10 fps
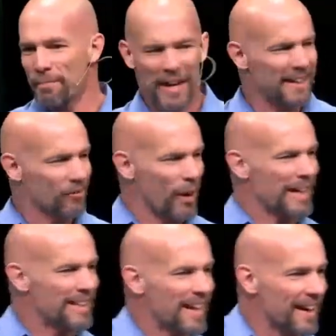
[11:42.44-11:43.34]
I mean,
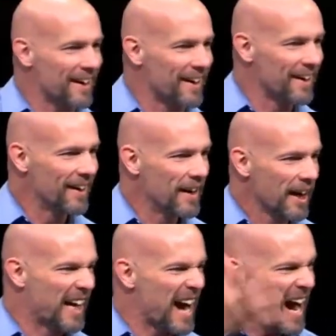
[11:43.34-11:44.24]
right there.
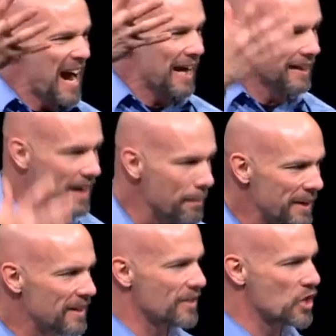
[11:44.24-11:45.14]
God
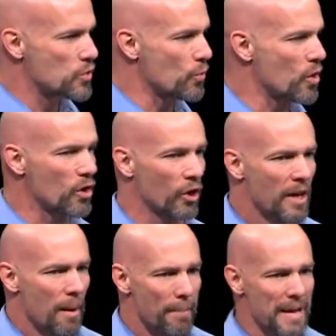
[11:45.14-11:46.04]
coming to this
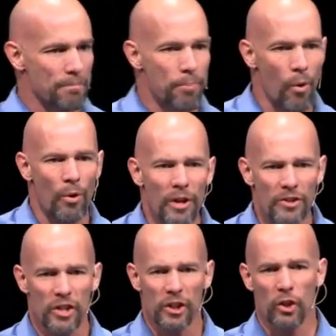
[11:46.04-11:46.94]
world, being born
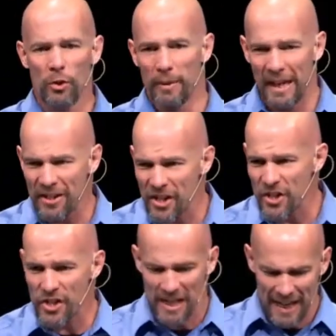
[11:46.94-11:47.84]
as a human, as a
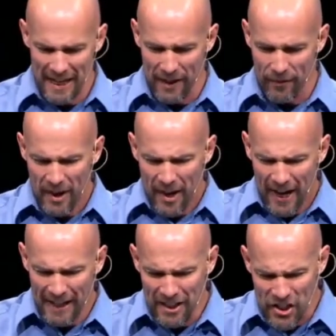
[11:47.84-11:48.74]
slave,
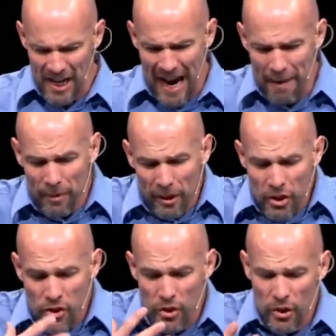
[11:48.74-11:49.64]
and to say, I'm going
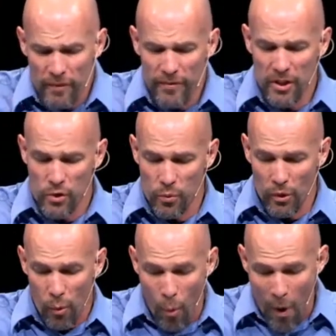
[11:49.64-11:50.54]
to serve this
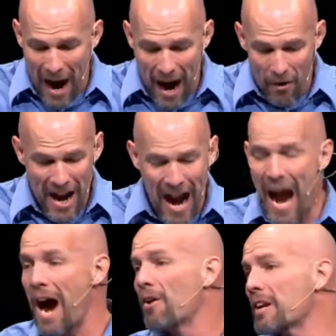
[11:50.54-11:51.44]
world. Wow, now
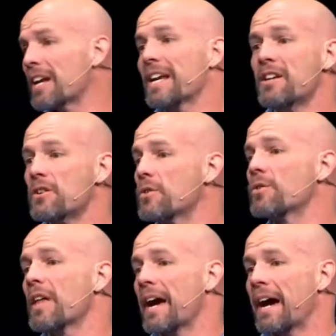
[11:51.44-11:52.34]
how did he
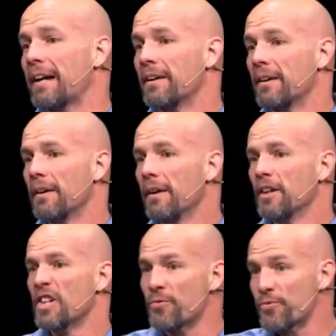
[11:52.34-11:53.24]
do that?
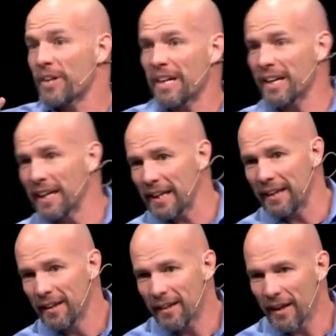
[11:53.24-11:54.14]

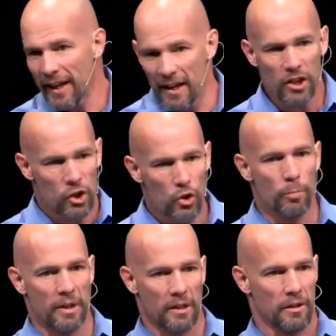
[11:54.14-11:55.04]
Divinity in a
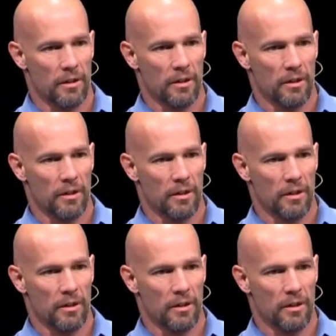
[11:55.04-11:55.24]
human.